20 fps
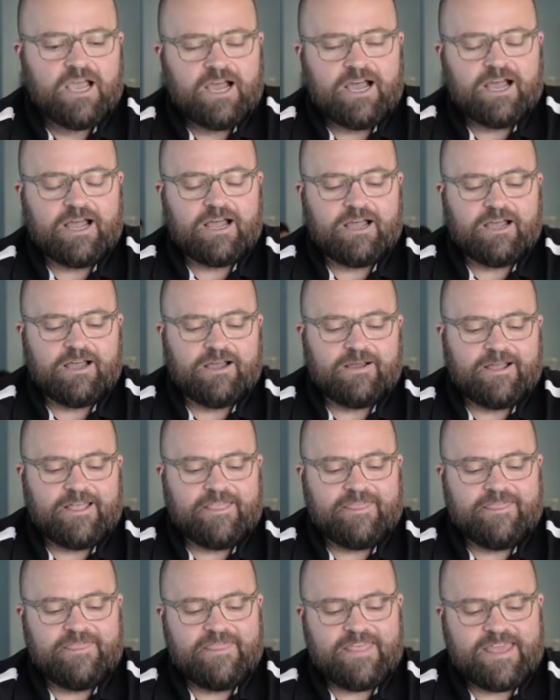
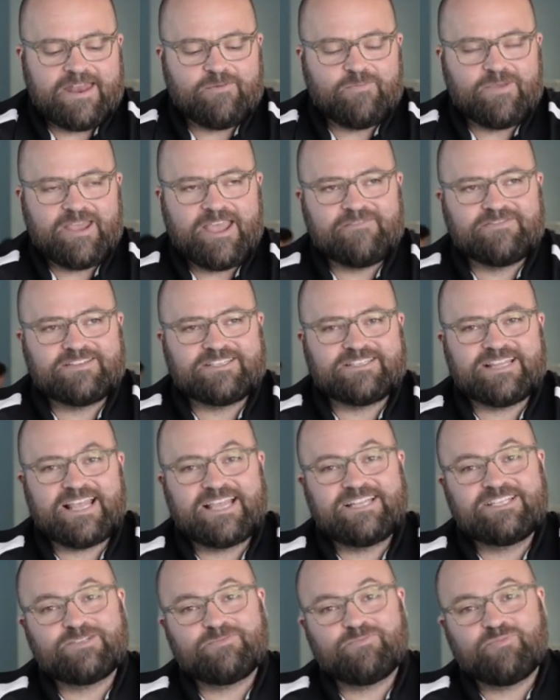Then we have
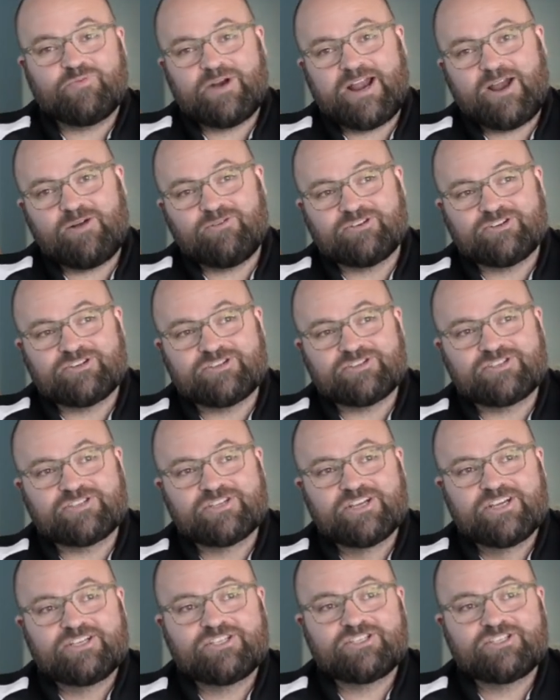sleds and prowlers.